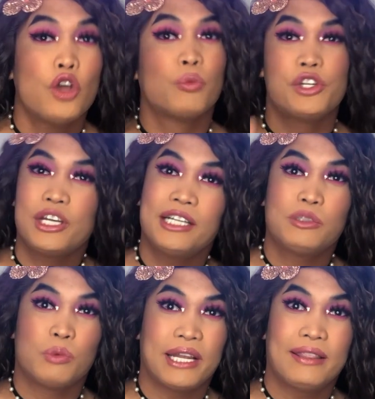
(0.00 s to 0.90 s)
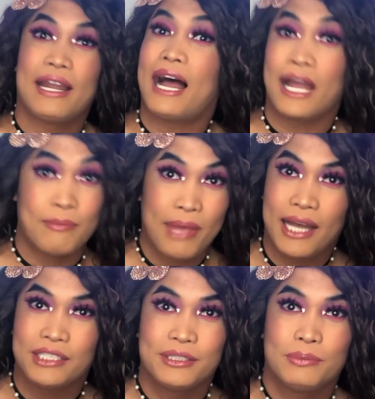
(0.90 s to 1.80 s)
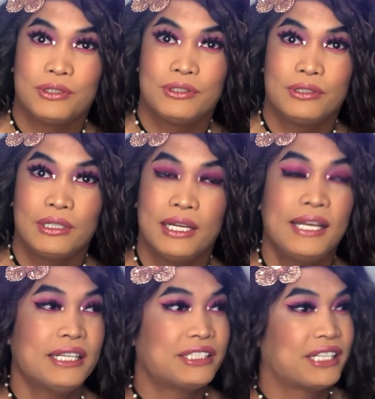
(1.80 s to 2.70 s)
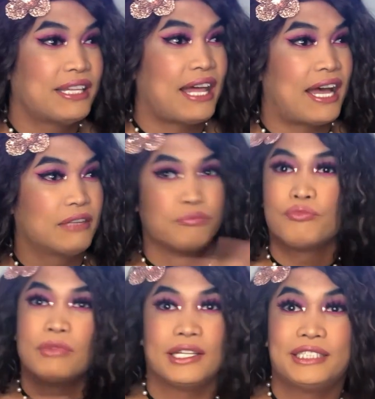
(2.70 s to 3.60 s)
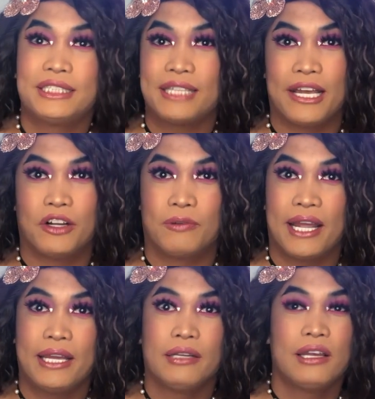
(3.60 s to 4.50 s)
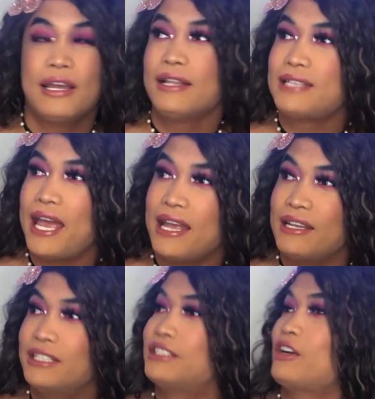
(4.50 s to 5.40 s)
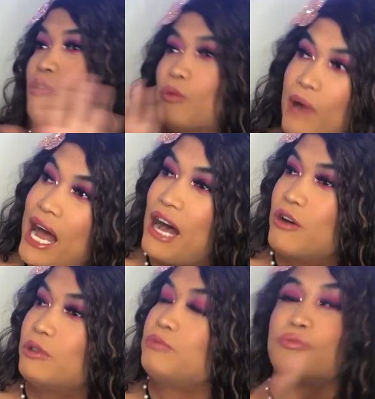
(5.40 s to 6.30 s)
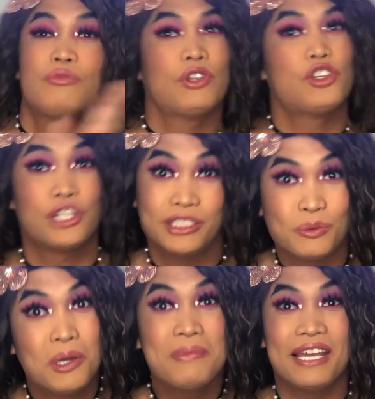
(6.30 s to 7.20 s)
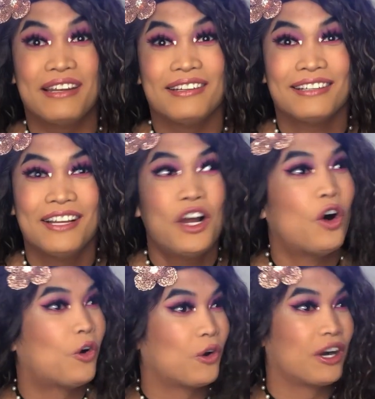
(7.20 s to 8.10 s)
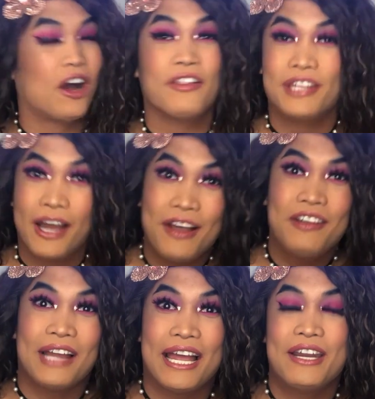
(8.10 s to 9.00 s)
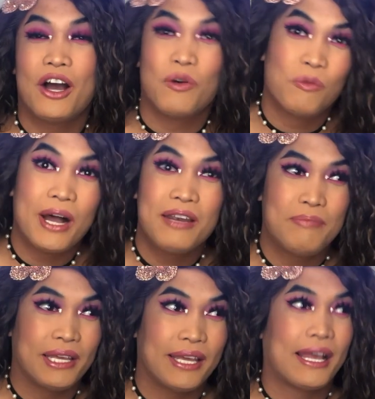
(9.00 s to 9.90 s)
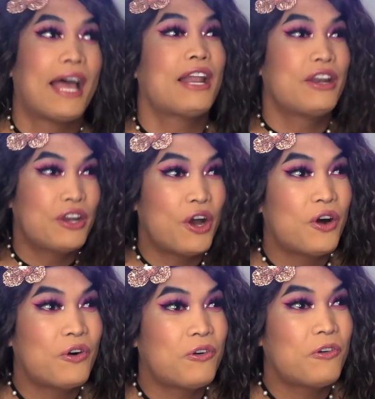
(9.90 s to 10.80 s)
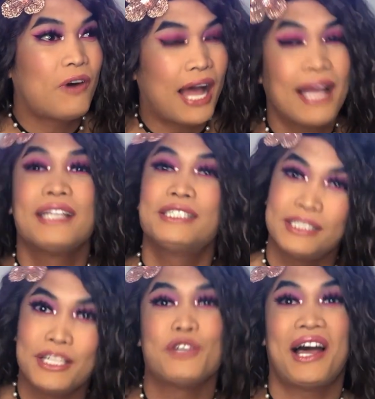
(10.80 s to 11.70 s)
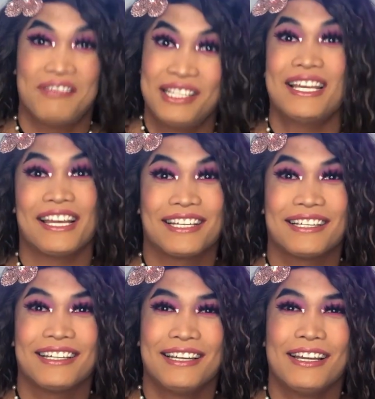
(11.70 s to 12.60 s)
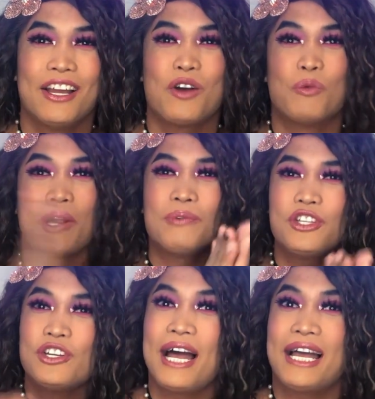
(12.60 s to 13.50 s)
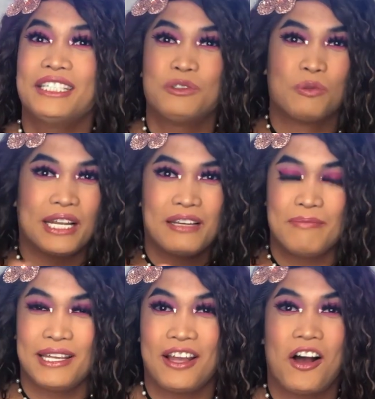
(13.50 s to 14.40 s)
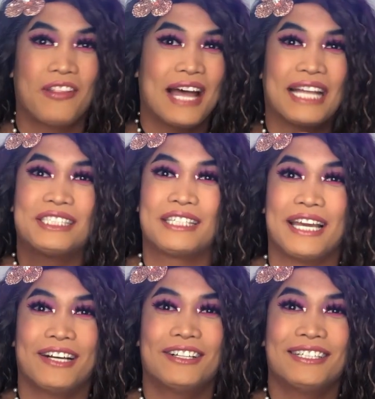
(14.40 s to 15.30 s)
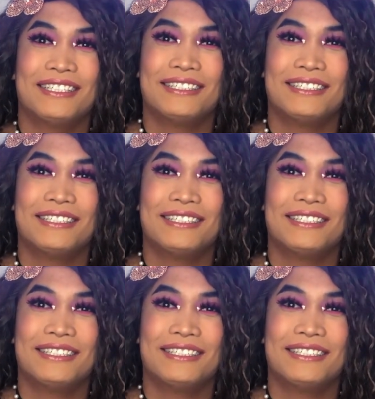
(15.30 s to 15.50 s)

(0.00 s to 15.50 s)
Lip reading: Would you guys rate that I'm passable? Say that it's a scale, right? 10 is, wow, she's a woman. Or on the other end, a 1 being, no, I can see that you have a dick. Where would you guys rate me on that scale?